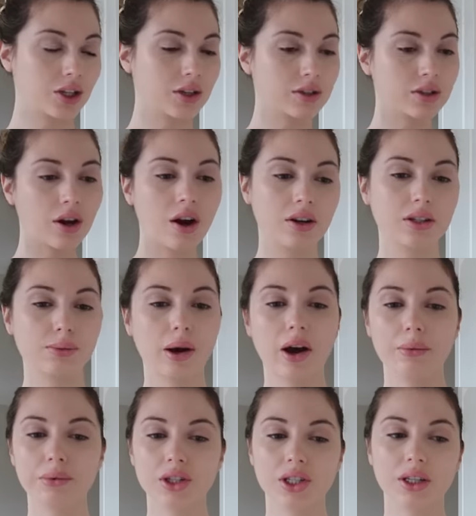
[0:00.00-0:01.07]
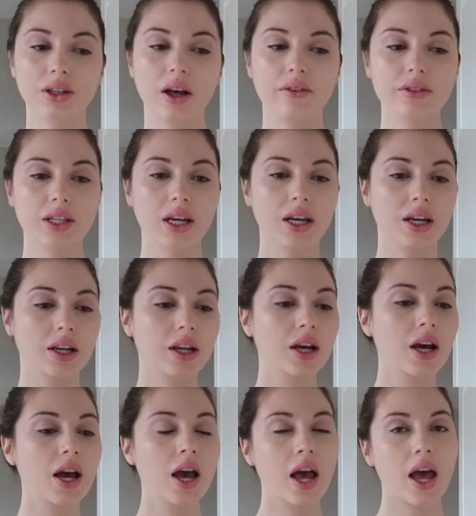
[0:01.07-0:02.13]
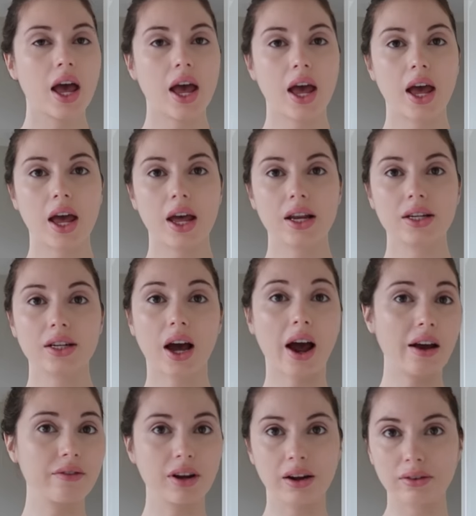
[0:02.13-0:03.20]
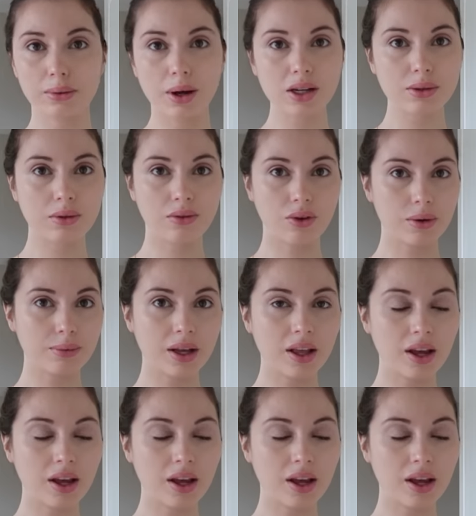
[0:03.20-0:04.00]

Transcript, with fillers: She has talked about how much she loves it. And I've never boxed before in my